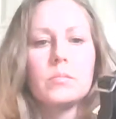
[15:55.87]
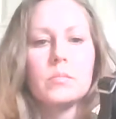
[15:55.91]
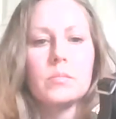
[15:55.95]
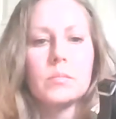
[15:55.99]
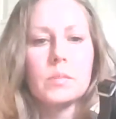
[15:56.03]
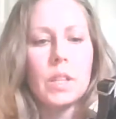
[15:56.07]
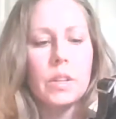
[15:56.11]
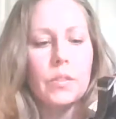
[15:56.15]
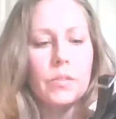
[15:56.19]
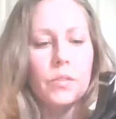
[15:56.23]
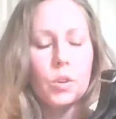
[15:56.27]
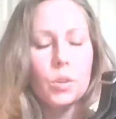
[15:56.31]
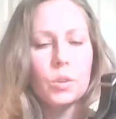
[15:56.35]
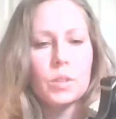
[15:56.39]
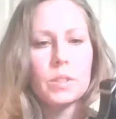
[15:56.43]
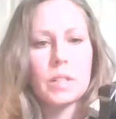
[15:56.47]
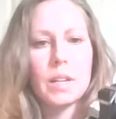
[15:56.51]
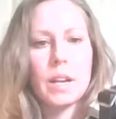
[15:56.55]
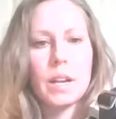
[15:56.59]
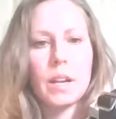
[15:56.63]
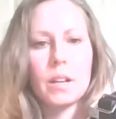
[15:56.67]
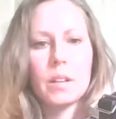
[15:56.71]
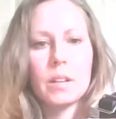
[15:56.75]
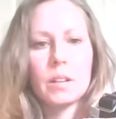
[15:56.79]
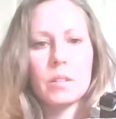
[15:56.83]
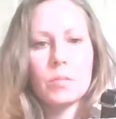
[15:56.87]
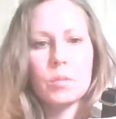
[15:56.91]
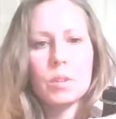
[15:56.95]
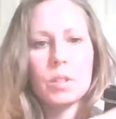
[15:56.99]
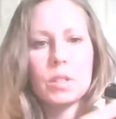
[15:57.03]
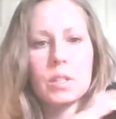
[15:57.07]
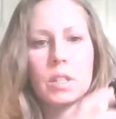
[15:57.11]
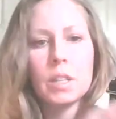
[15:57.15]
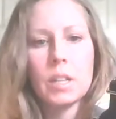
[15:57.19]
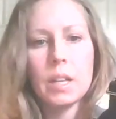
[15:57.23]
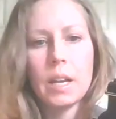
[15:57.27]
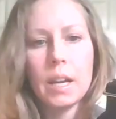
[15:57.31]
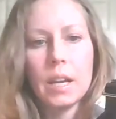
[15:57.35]
it folds down, and once
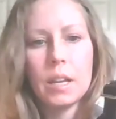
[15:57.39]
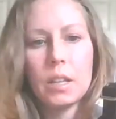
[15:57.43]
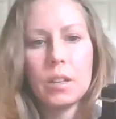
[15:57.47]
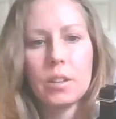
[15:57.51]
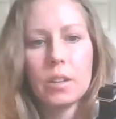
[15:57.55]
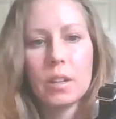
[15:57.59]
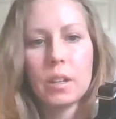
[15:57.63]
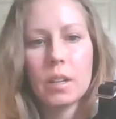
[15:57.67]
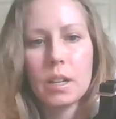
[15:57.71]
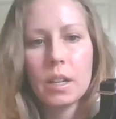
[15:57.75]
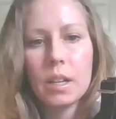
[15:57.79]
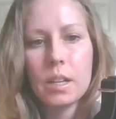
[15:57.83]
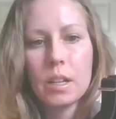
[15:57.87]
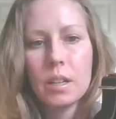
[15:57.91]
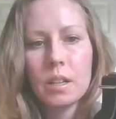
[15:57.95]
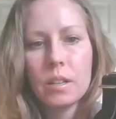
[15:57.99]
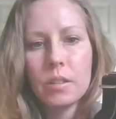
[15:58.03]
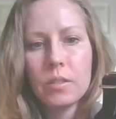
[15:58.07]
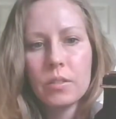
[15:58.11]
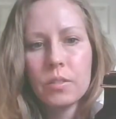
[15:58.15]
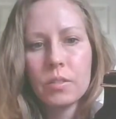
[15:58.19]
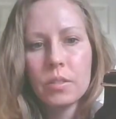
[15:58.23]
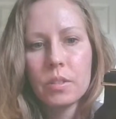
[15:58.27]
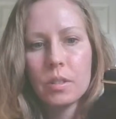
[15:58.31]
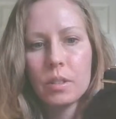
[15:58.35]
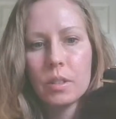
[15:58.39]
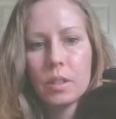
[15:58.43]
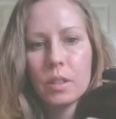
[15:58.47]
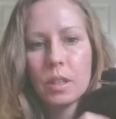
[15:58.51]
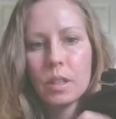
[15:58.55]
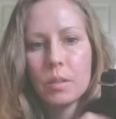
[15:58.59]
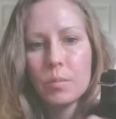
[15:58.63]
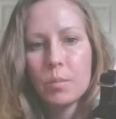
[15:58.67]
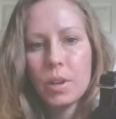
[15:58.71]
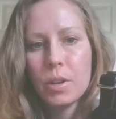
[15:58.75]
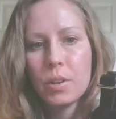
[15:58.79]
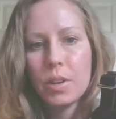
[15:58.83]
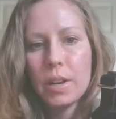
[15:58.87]
again, you can kind of get a
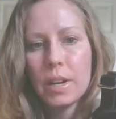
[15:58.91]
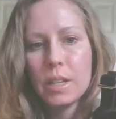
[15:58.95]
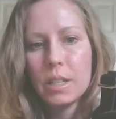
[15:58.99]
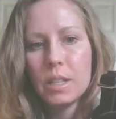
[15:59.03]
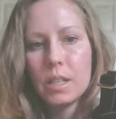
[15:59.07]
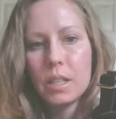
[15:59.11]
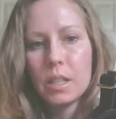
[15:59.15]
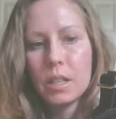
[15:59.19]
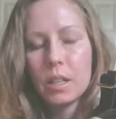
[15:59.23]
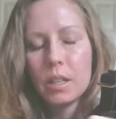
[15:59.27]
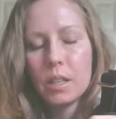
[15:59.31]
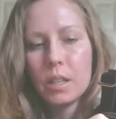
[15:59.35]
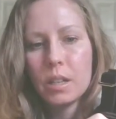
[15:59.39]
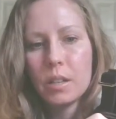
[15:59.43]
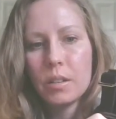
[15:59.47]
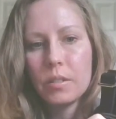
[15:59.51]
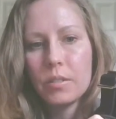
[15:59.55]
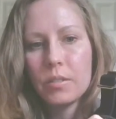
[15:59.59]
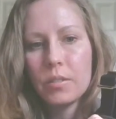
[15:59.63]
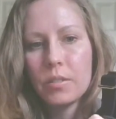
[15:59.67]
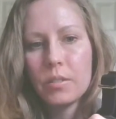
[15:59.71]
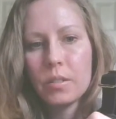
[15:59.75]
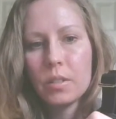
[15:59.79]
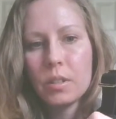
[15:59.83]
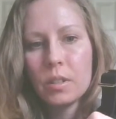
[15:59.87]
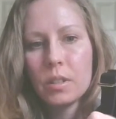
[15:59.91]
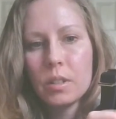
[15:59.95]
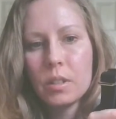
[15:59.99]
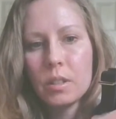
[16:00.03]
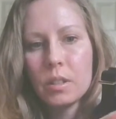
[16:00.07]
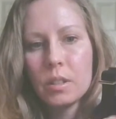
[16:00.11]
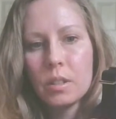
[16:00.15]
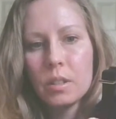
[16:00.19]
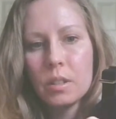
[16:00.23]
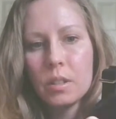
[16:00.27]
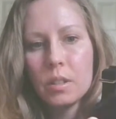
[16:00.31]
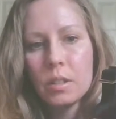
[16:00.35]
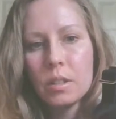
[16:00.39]
better idea of
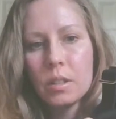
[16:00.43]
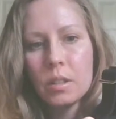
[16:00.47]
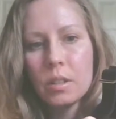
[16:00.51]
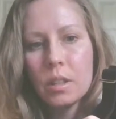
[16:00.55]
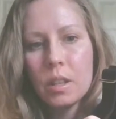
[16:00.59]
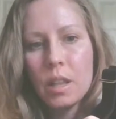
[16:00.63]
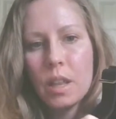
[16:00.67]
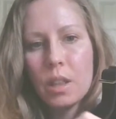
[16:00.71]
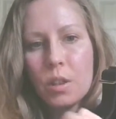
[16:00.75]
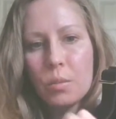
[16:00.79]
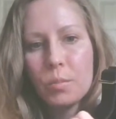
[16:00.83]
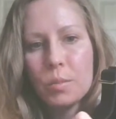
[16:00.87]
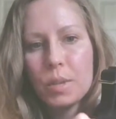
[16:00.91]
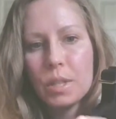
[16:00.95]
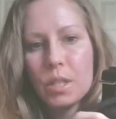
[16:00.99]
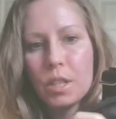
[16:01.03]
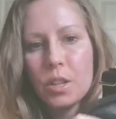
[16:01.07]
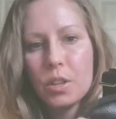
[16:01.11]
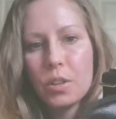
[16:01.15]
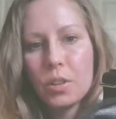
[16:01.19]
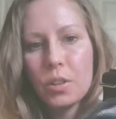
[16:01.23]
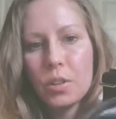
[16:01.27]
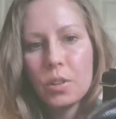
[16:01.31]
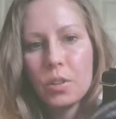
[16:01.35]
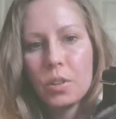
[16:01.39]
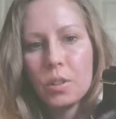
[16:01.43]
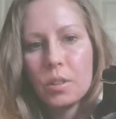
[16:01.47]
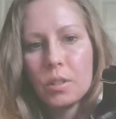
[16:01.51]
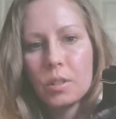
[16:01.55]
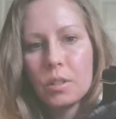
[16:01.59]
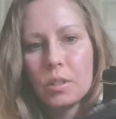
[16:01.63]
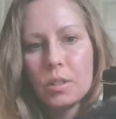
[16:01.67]
the leather material.